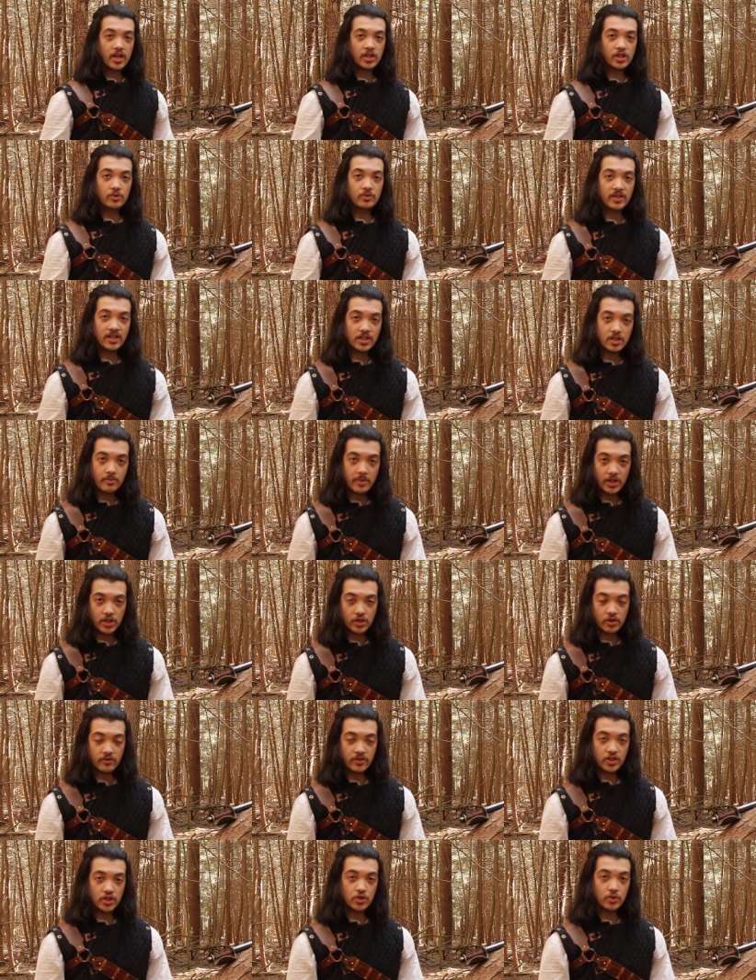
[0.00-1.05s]
you need to make
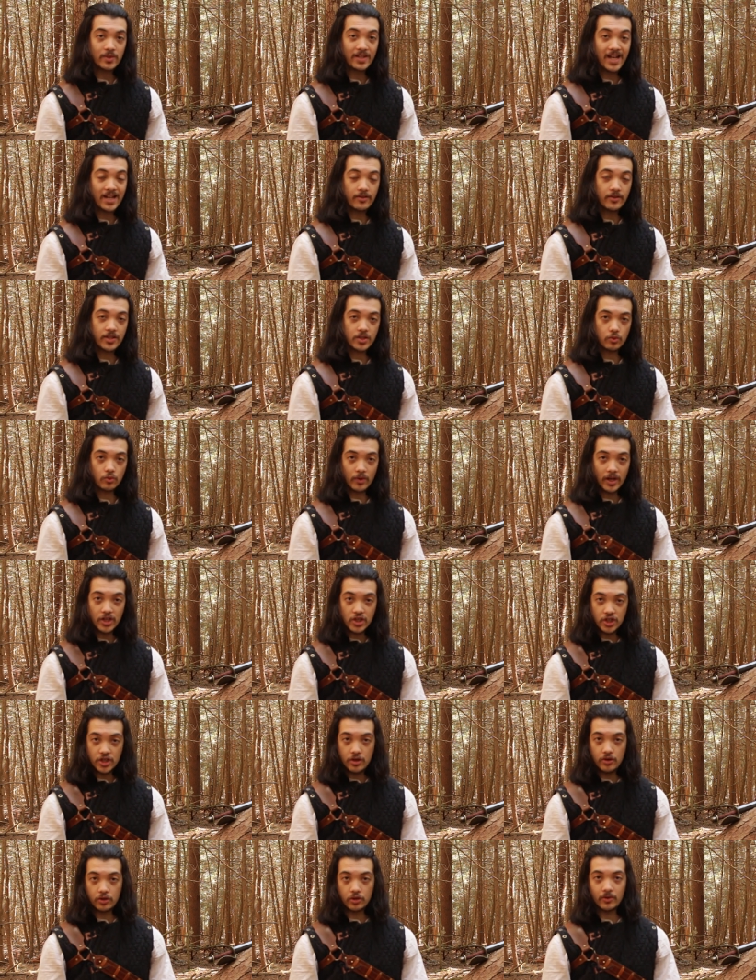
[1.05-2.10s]
sure that you get this
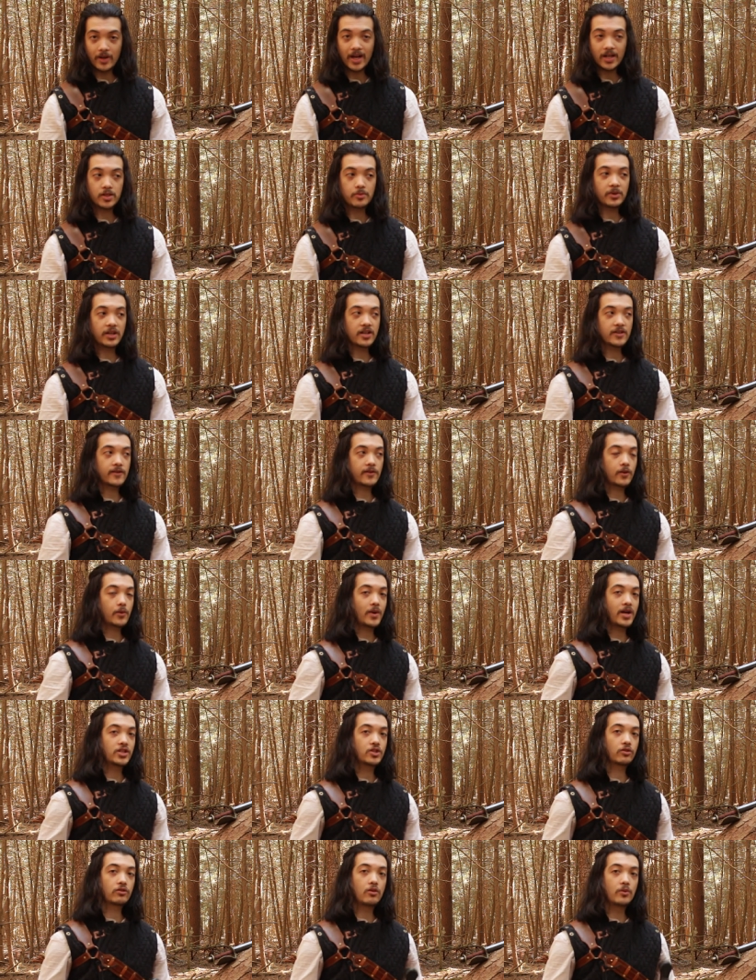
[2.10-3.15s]
ratio correct, because
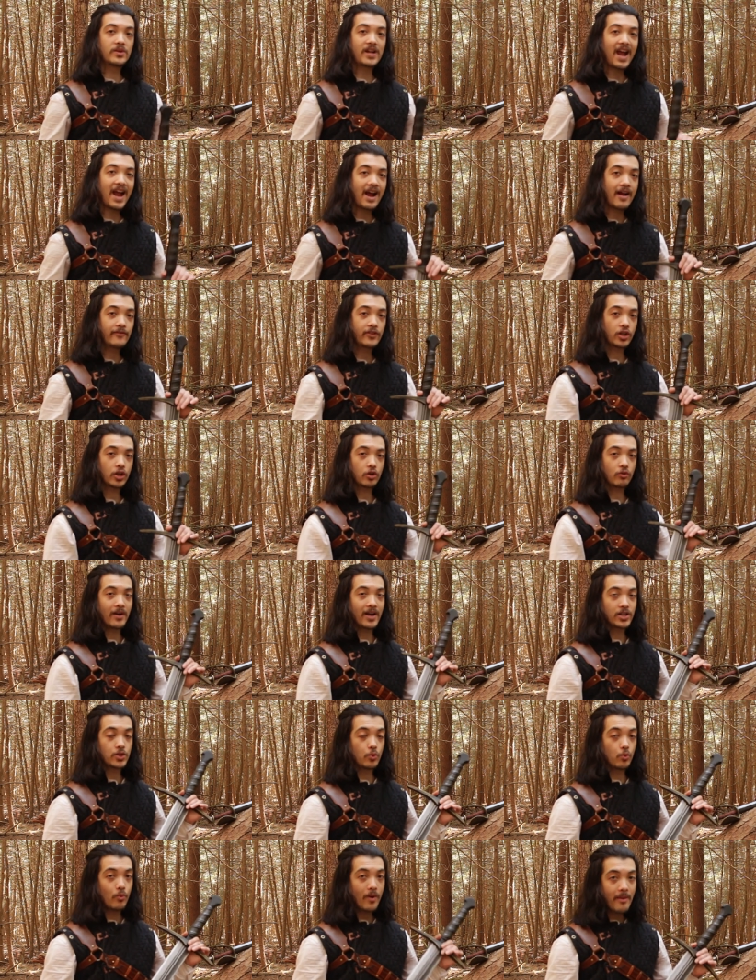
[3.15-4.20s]
otherwise you're going to have the
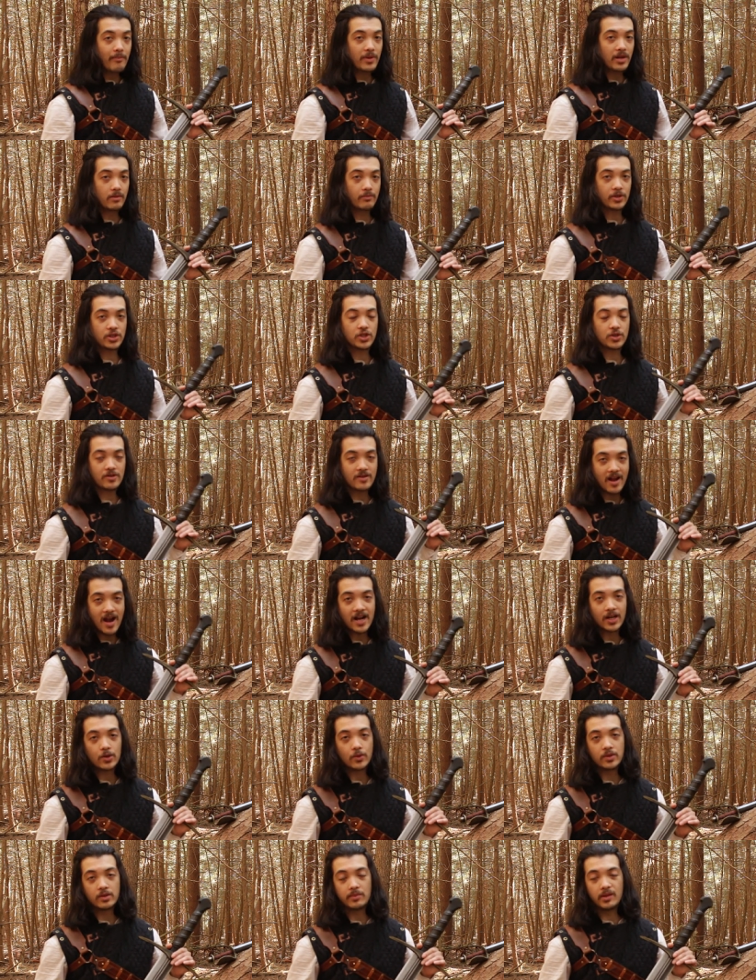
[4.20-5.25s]
correct weapon, but you're not
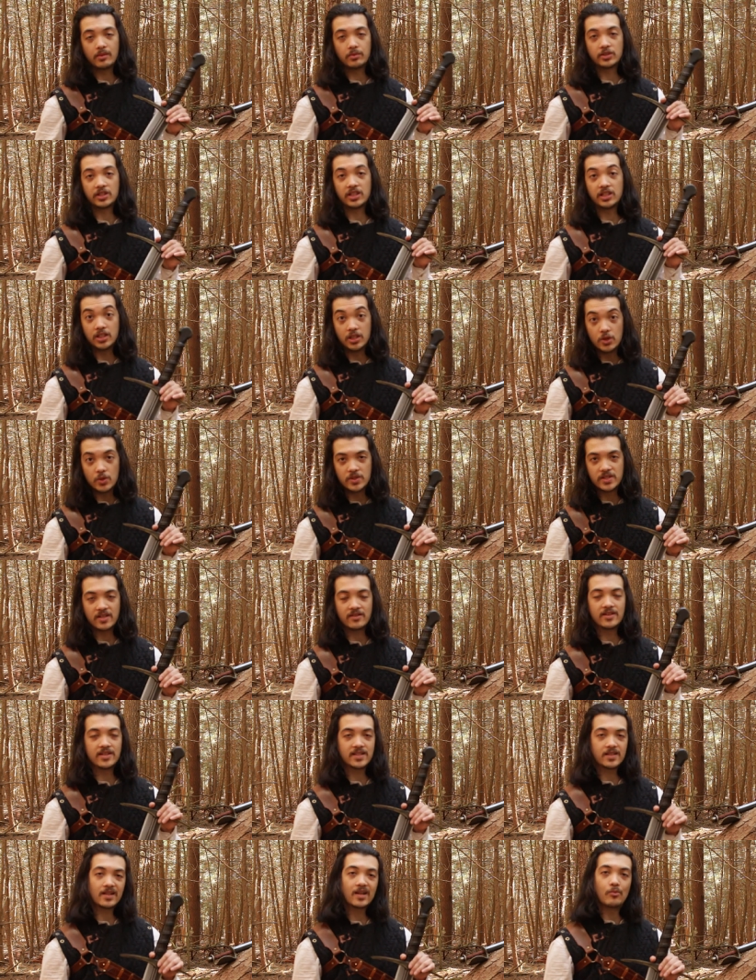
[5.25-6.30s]
going to be able to use it
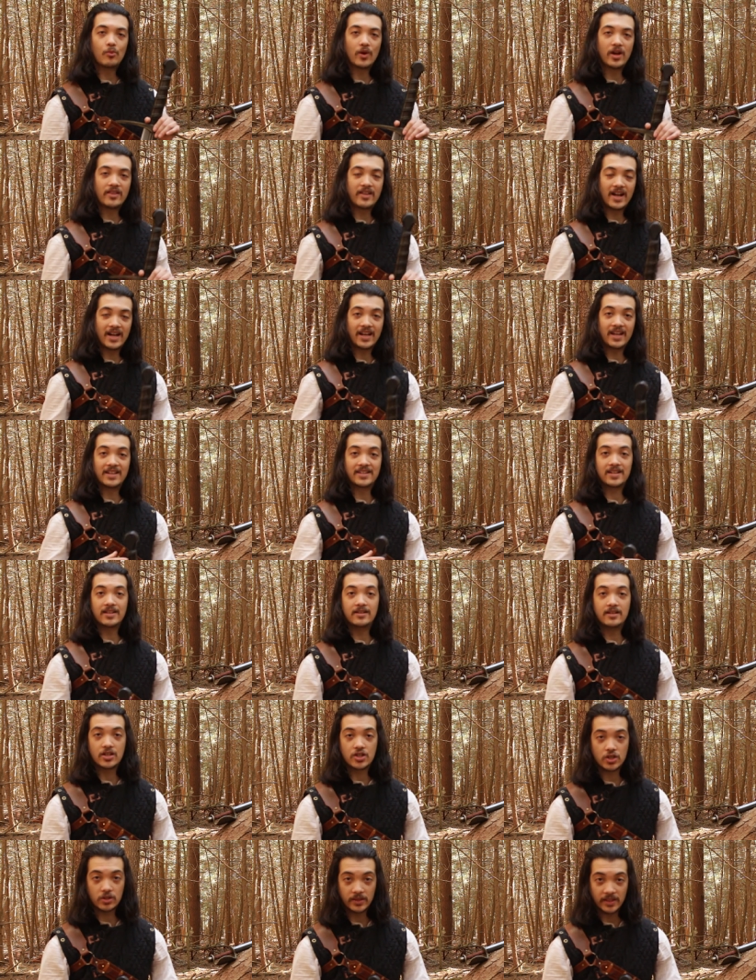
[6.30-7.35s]
the same way that is
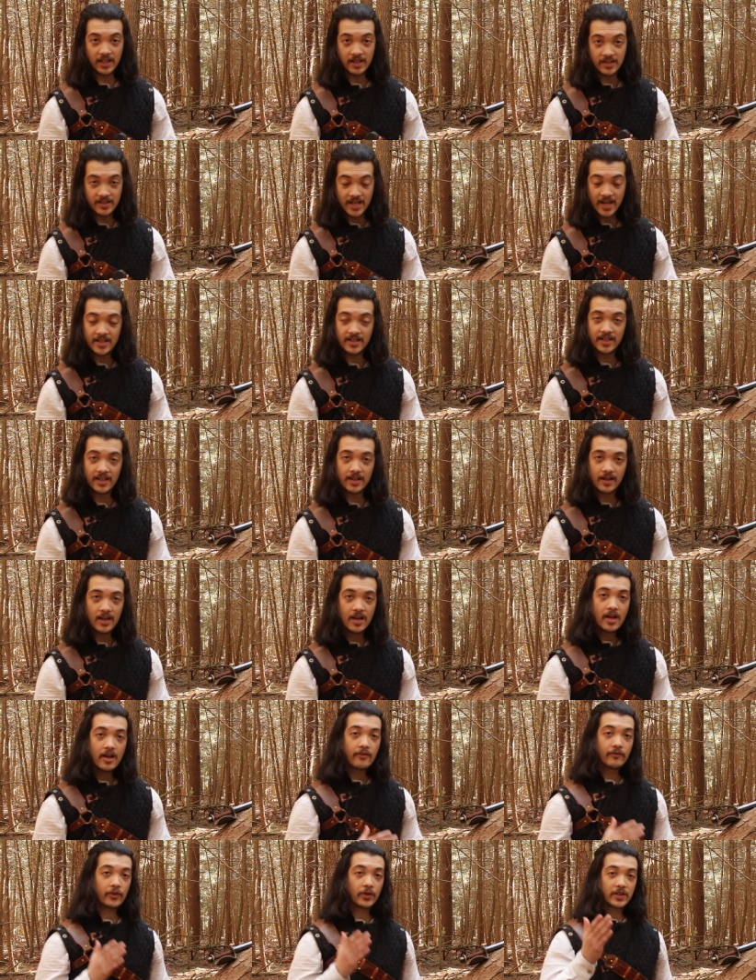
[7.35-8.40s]
initially intended.
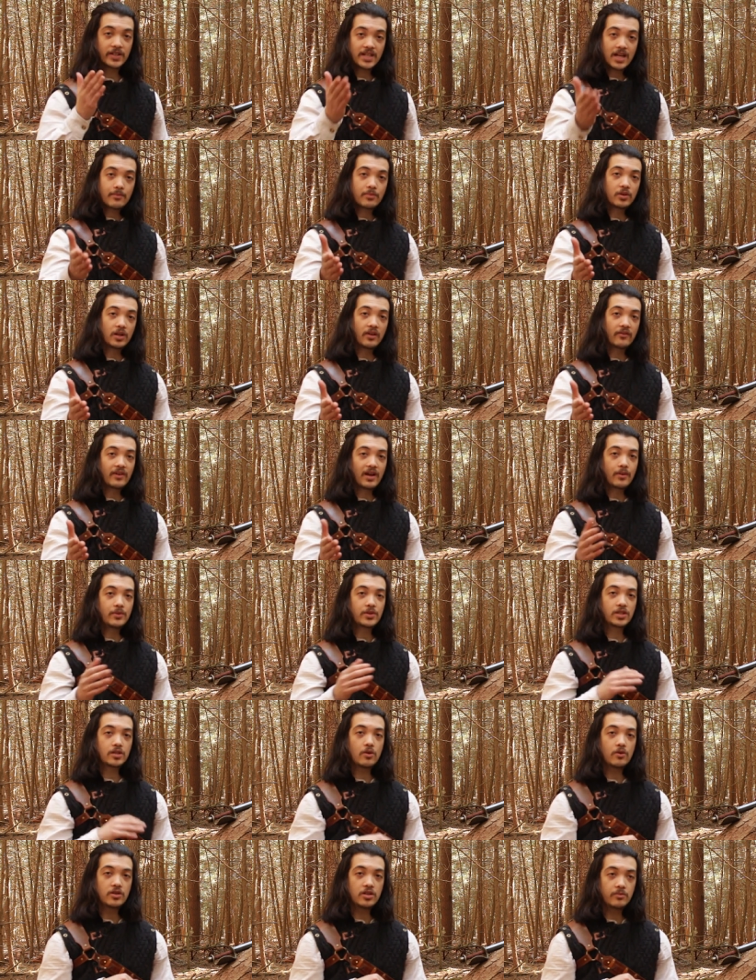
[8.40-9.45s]
For example, if I was
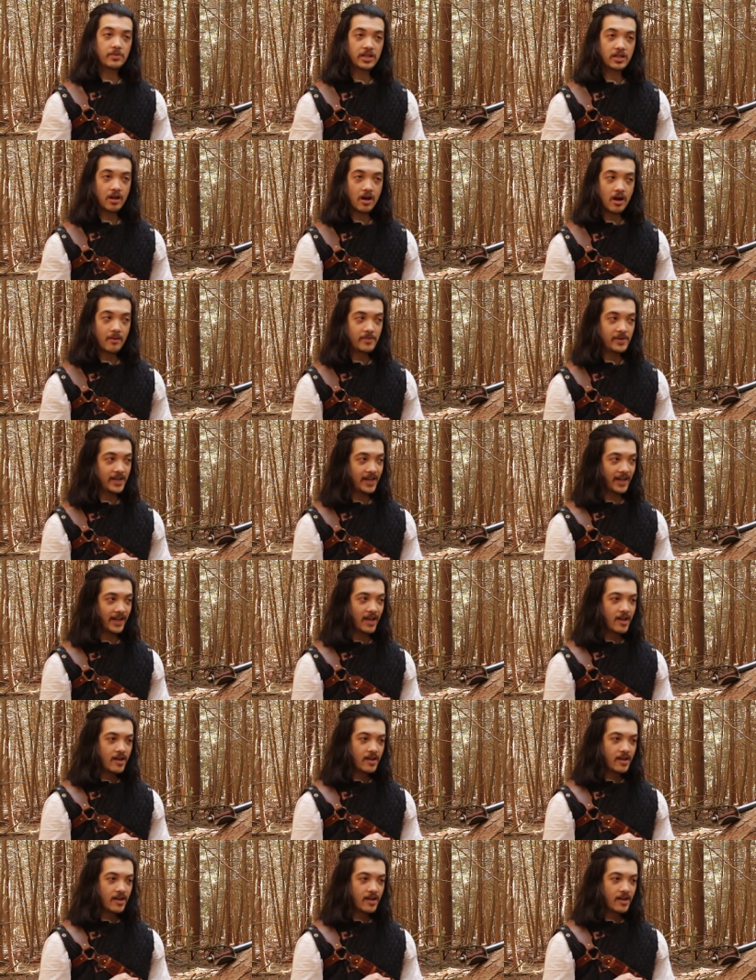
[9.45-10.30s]
going to be copying